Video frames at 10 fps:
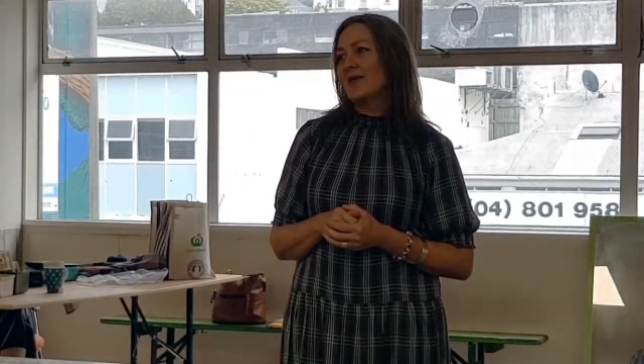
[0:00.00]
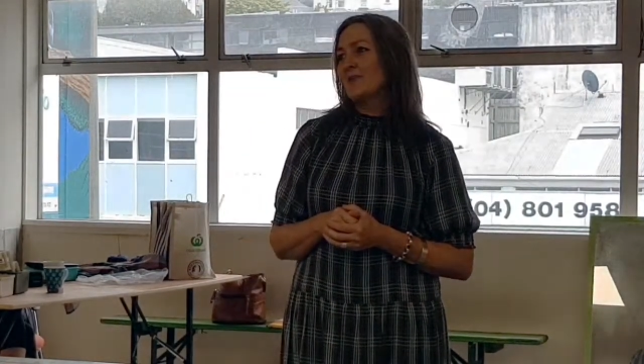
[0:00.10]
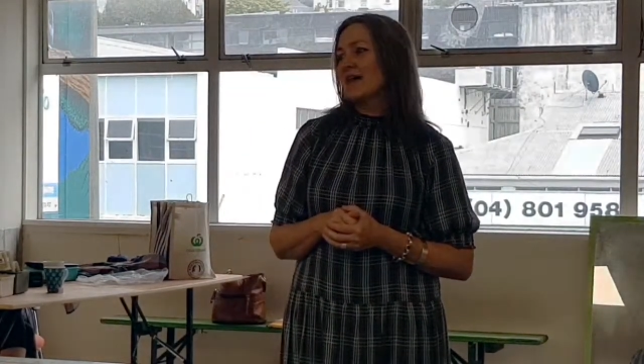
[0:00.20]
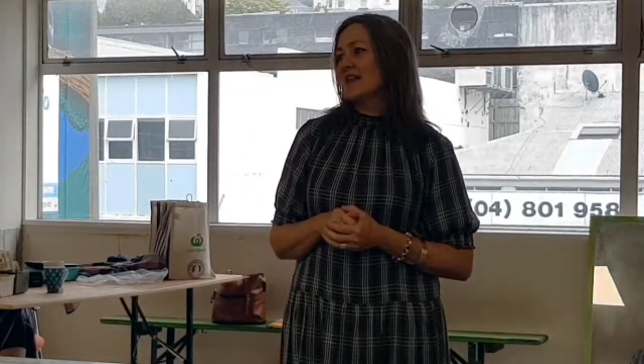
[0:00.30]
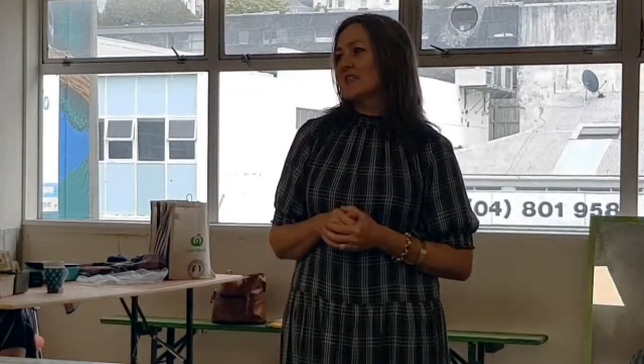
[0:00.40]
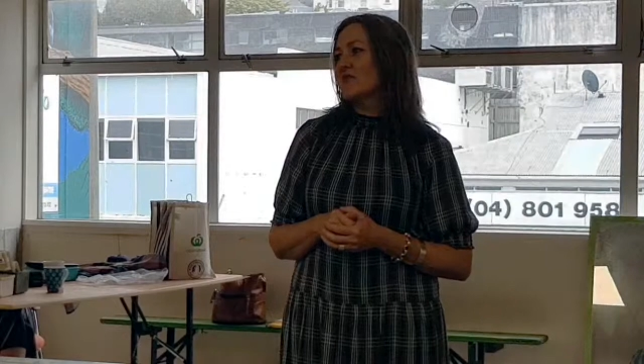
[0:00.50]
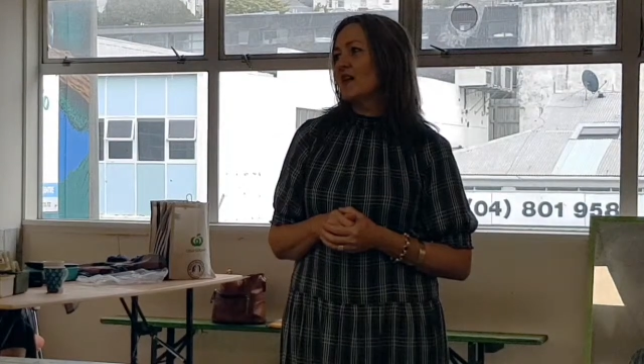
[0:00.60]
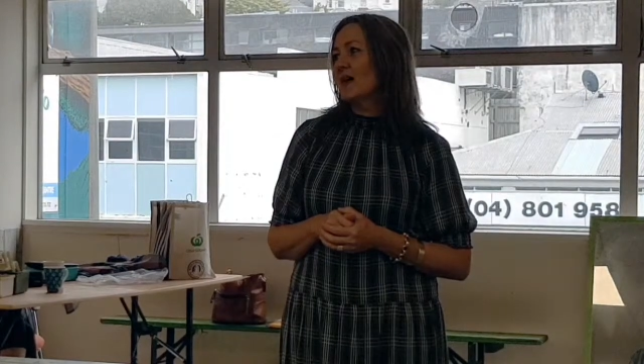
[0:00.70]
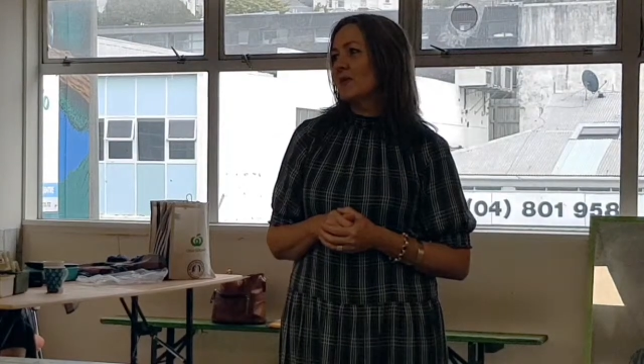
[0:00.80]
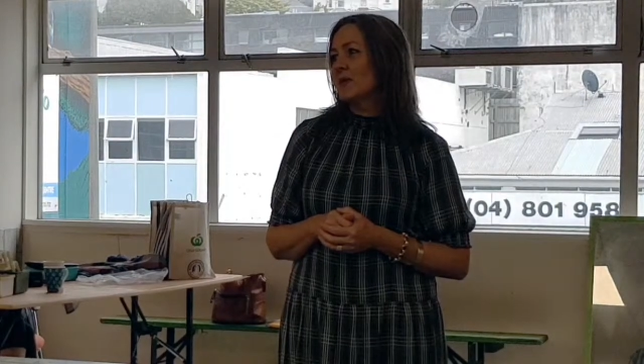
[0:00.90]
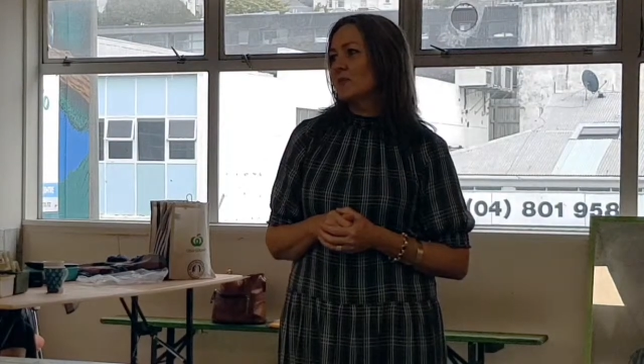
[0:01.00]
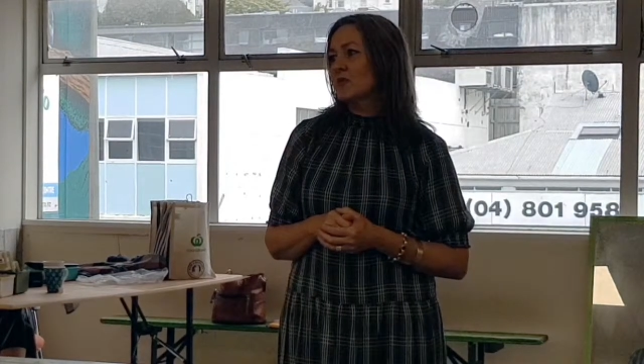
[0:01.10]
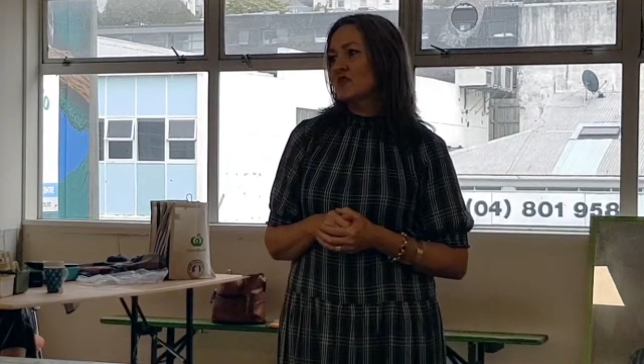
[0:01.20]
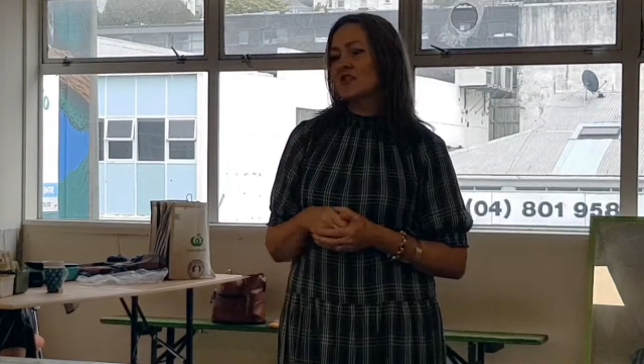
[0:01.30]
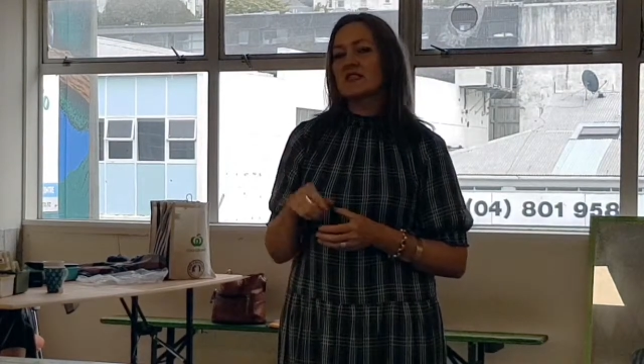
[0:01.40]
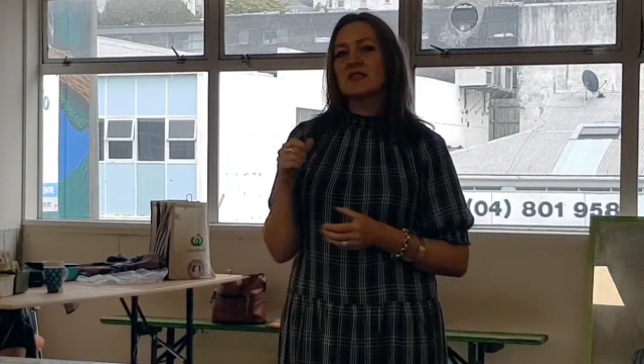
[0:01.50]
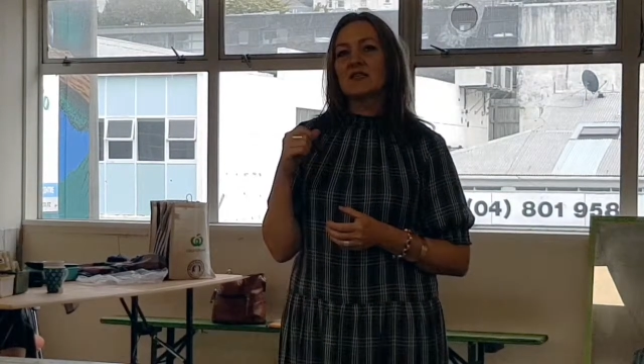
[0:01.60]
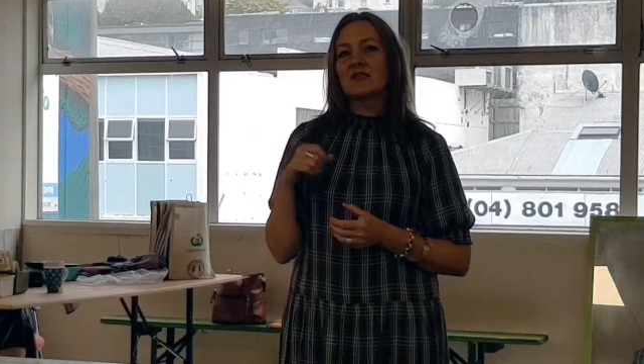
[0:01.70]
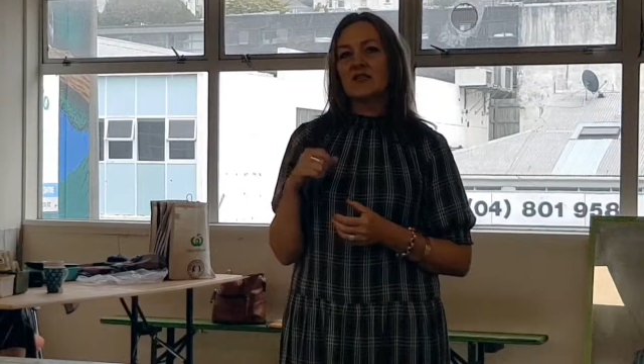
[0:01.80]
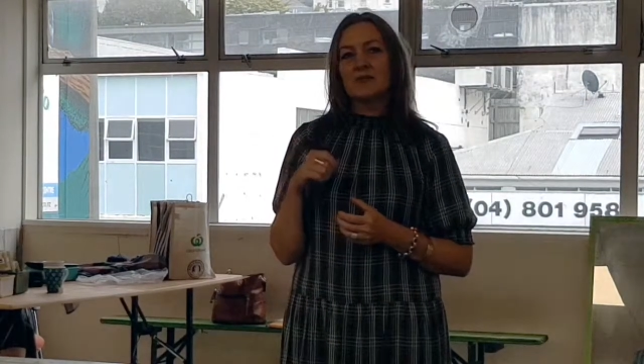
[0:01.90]
vast fibre project and
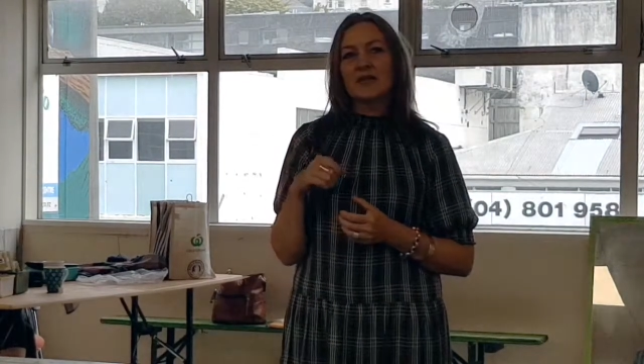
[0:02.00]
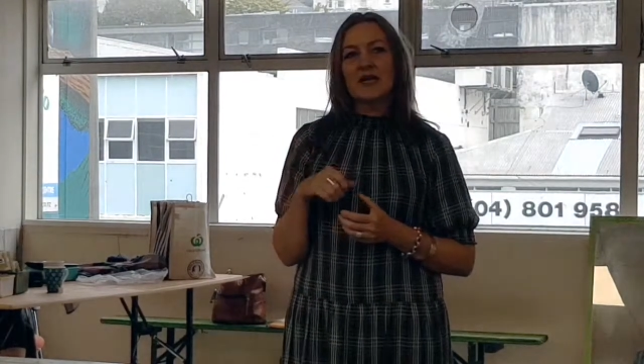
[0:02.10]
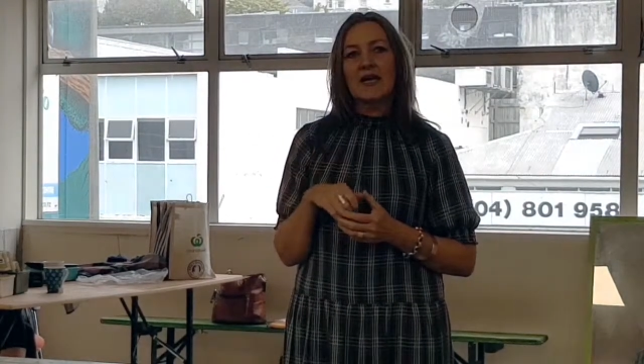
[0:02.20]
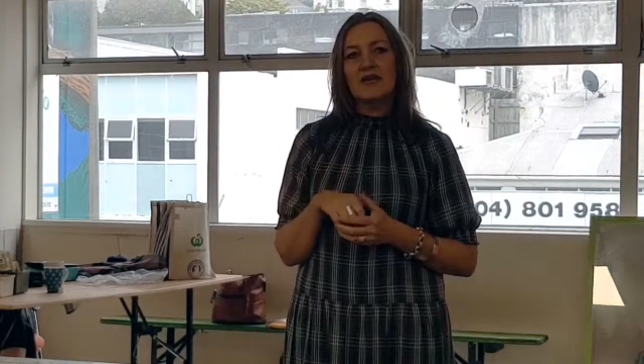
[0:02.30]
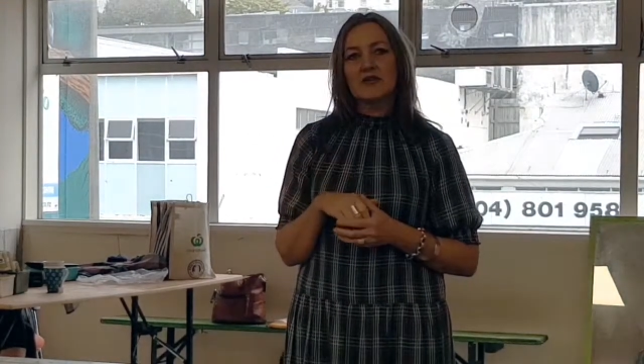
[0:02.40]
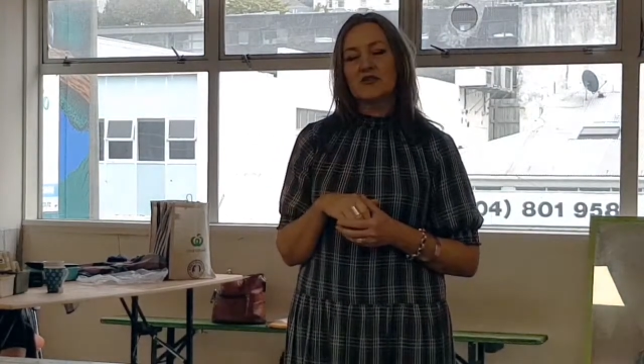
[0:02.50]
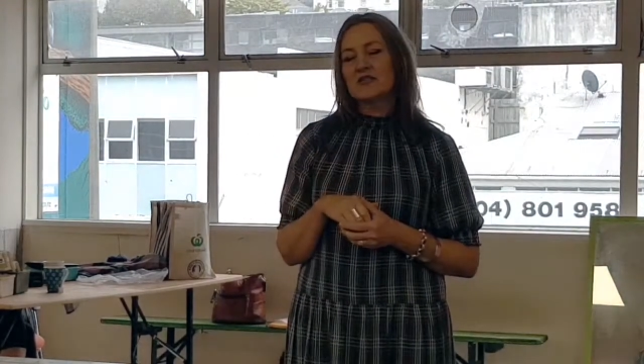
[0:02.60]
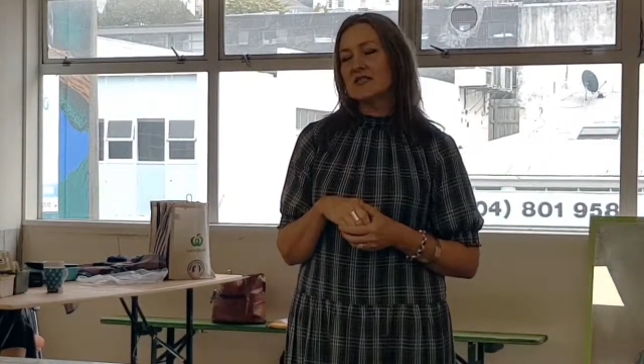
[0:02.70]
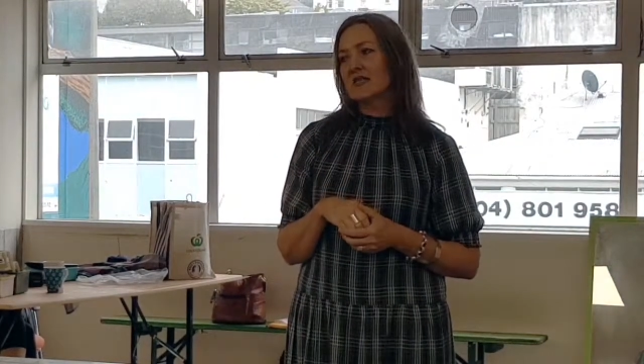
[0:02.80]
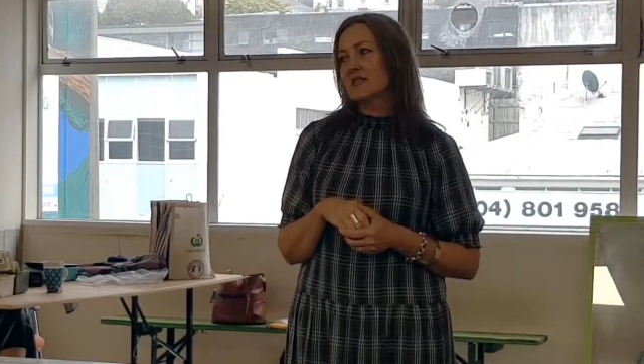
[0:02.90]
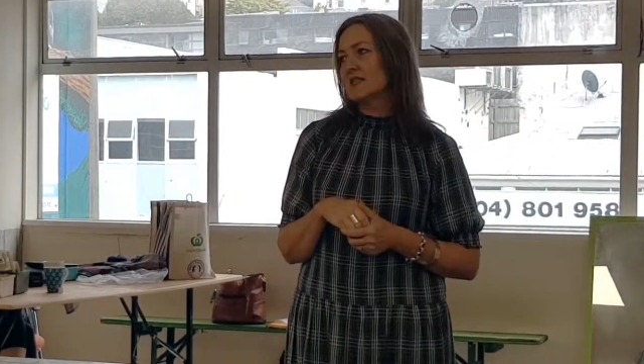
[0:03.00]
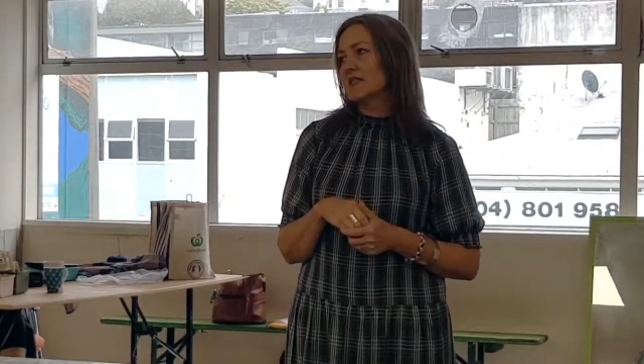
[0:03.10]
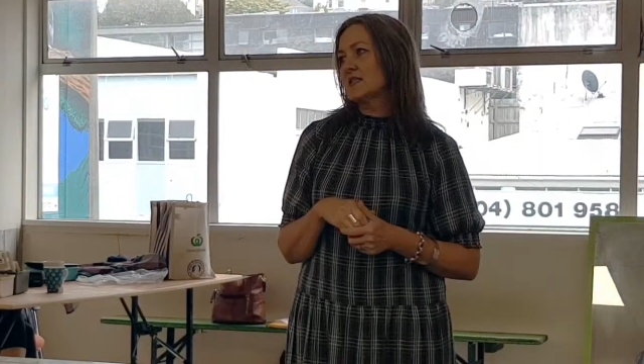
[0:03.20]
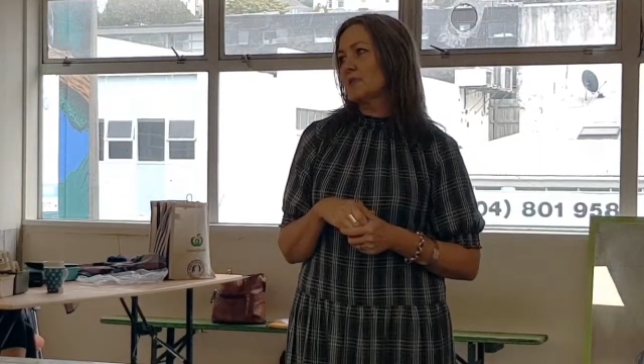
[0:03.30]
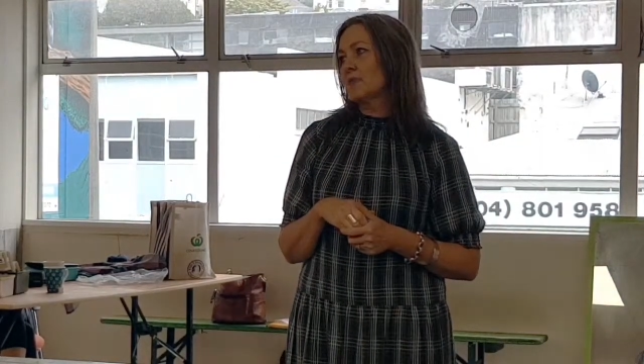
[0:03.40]
living in Milan, and New Zealand